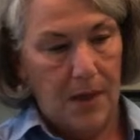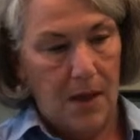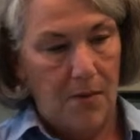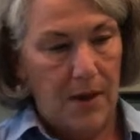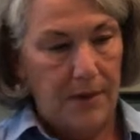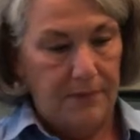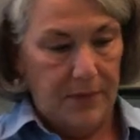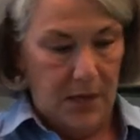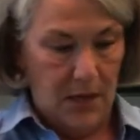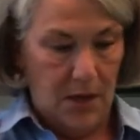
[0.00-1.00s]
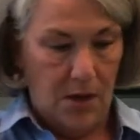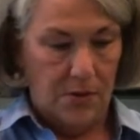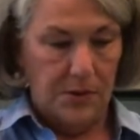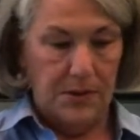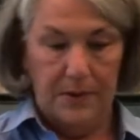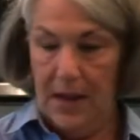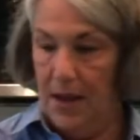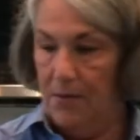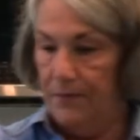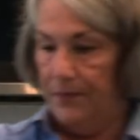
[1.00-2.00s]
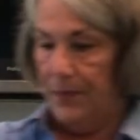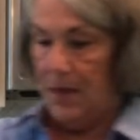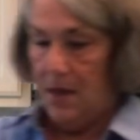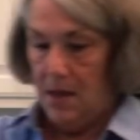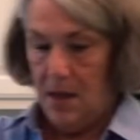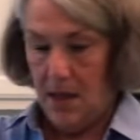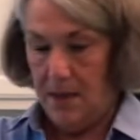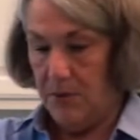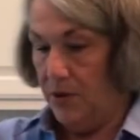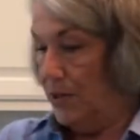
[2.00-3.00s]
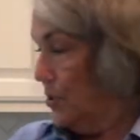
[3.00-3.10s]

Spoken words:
All right, in it goes. Now, I'm going to